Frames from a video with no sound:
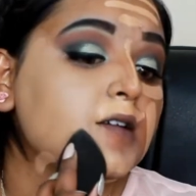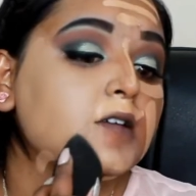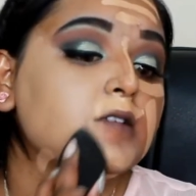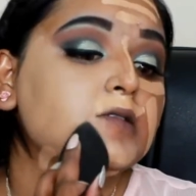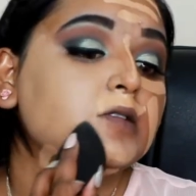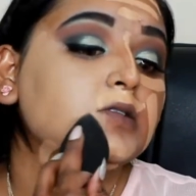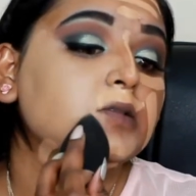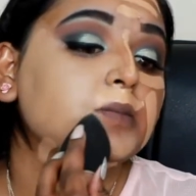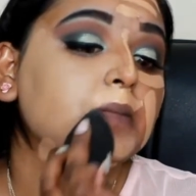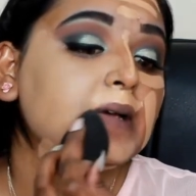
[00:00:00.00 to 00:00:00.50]

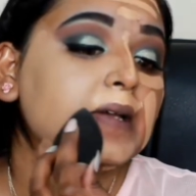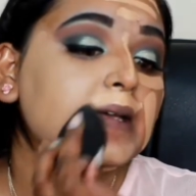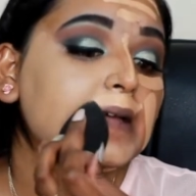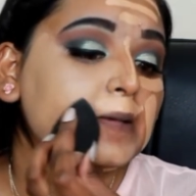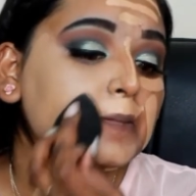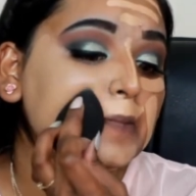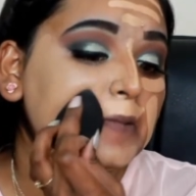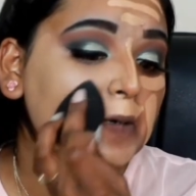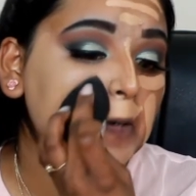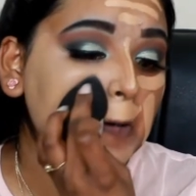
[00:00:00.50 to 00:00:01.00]
use my
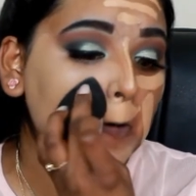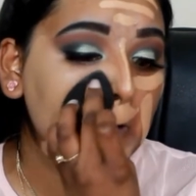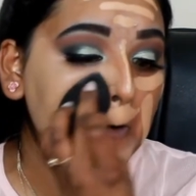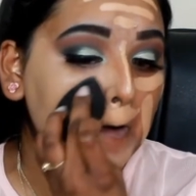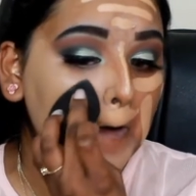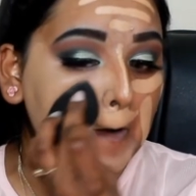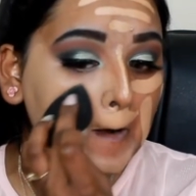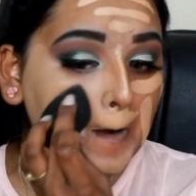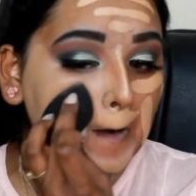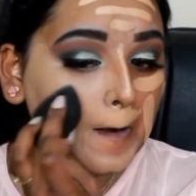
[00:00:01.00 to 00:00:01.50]
hand mirror
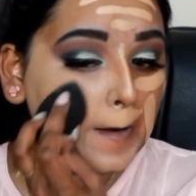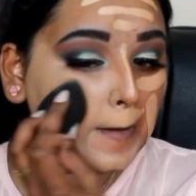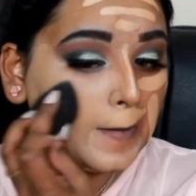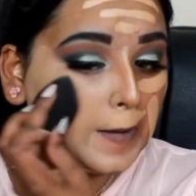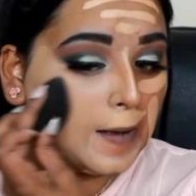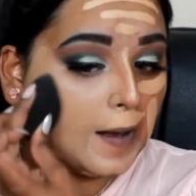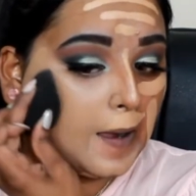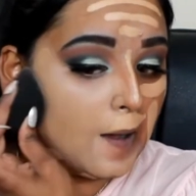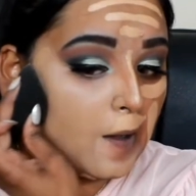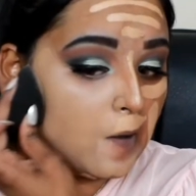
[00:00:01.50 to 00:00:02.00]

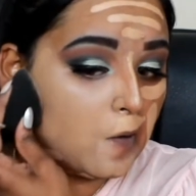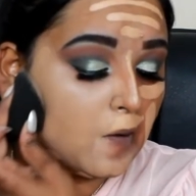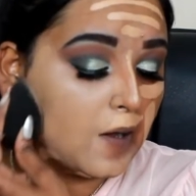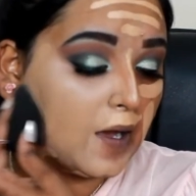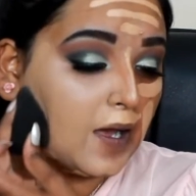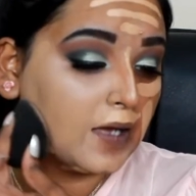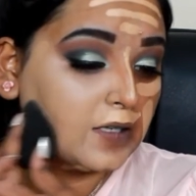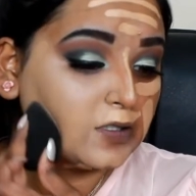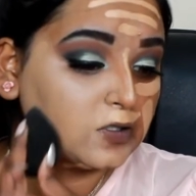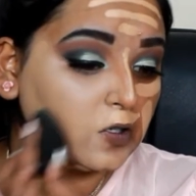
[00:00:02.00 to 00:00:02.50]
now
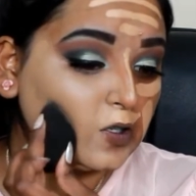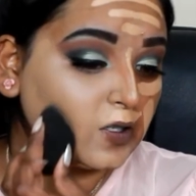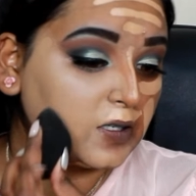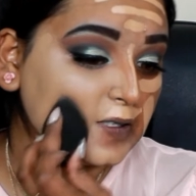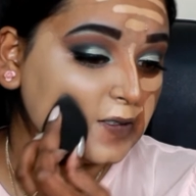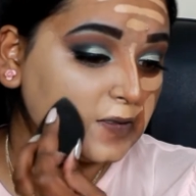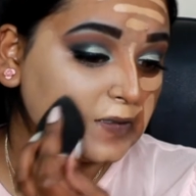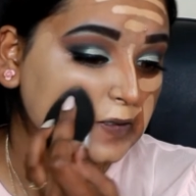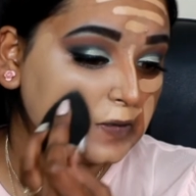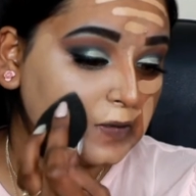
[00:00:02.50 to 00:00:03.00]
as you
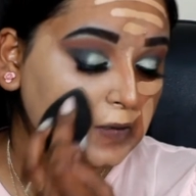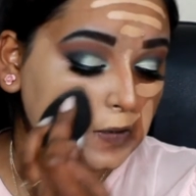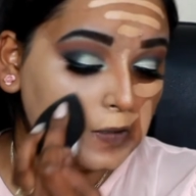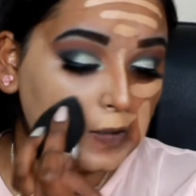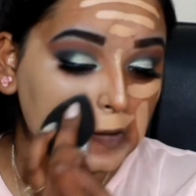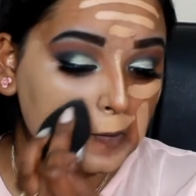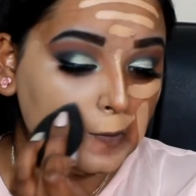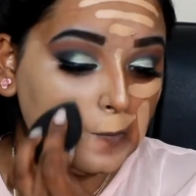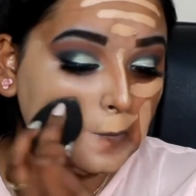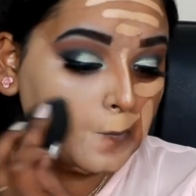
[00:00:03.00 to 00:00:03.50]
can
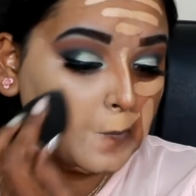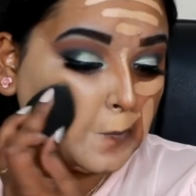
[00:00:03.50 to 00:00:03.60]
see